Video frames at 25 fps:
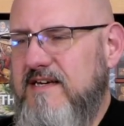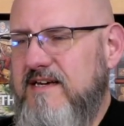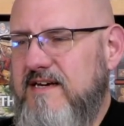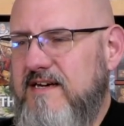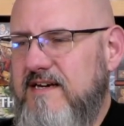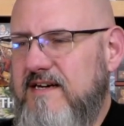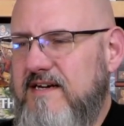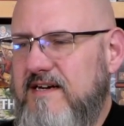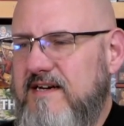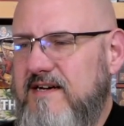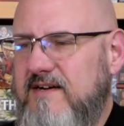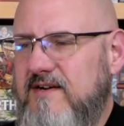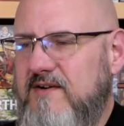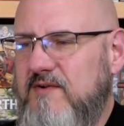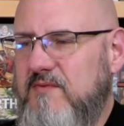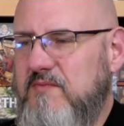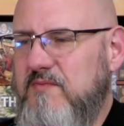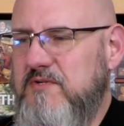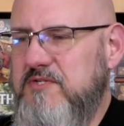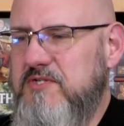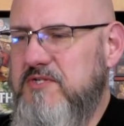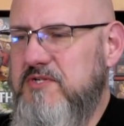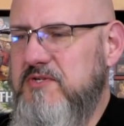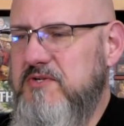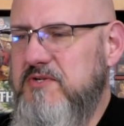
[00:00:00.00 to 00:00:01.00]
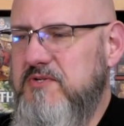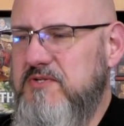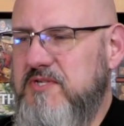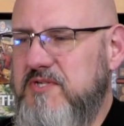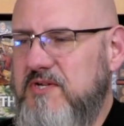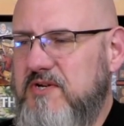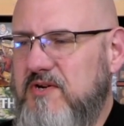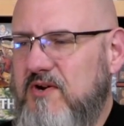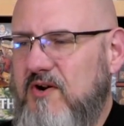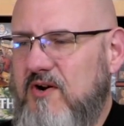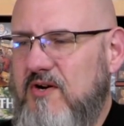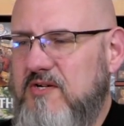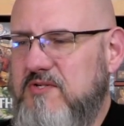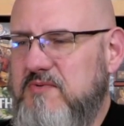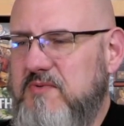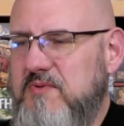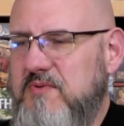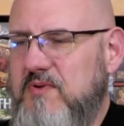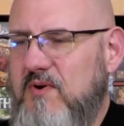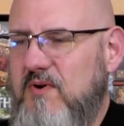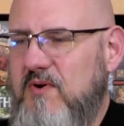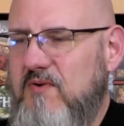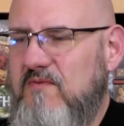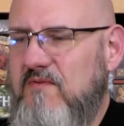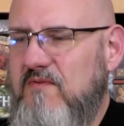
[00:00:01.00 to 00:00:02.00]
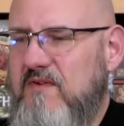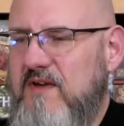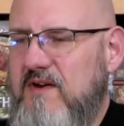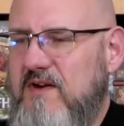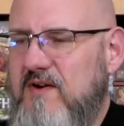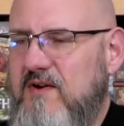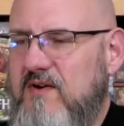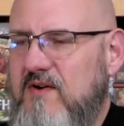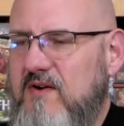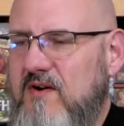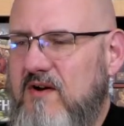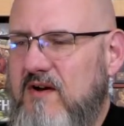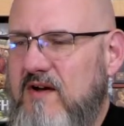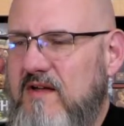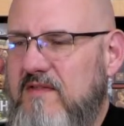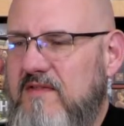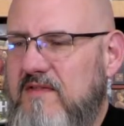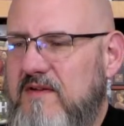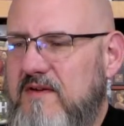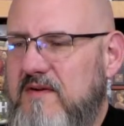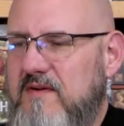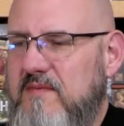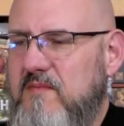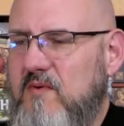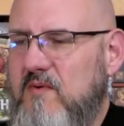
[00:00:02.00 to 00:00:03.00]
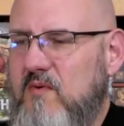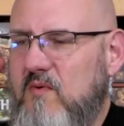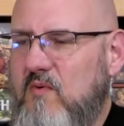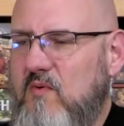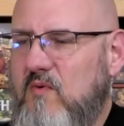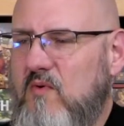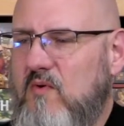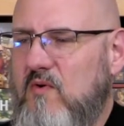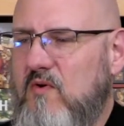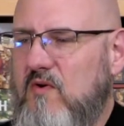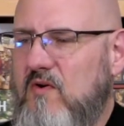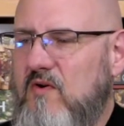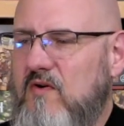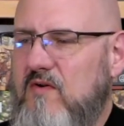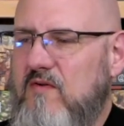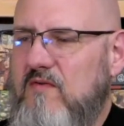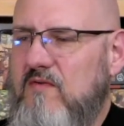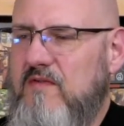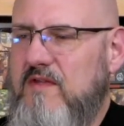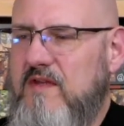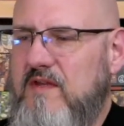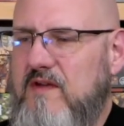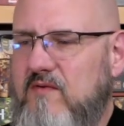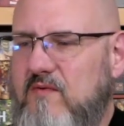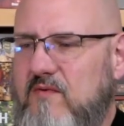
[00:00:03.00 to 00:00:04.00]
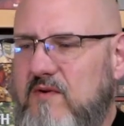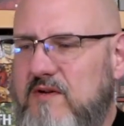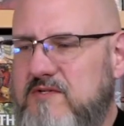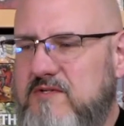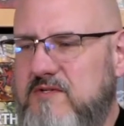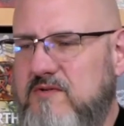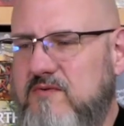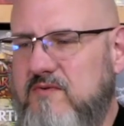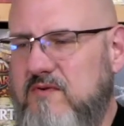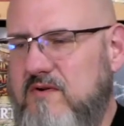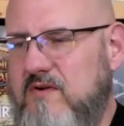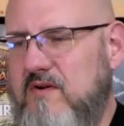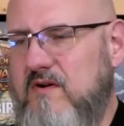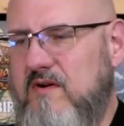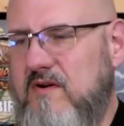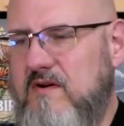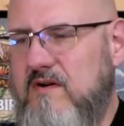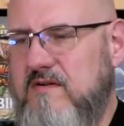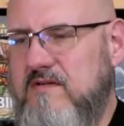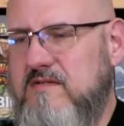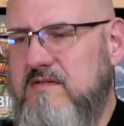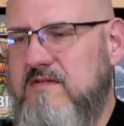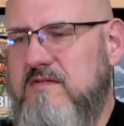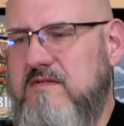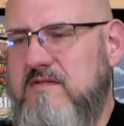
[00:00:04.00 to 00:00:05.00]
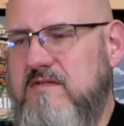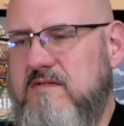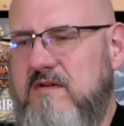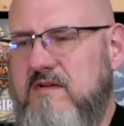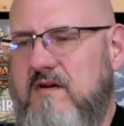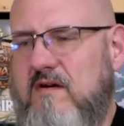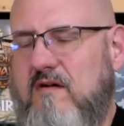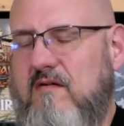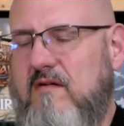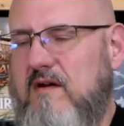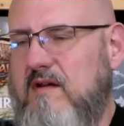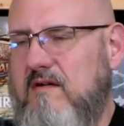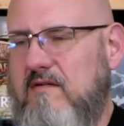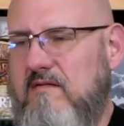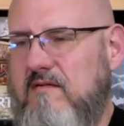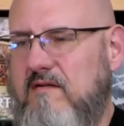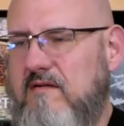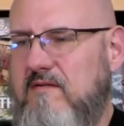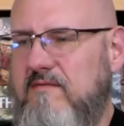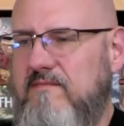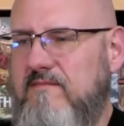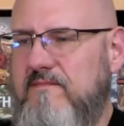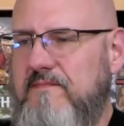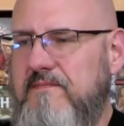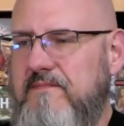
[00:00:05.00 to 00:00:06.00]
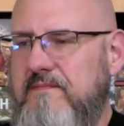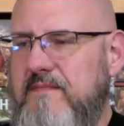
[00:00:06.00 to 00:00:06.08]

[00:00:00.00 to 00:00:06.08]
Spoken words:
Would you use the cards with Darth Vader on them or the original cards? Oh, I don't know.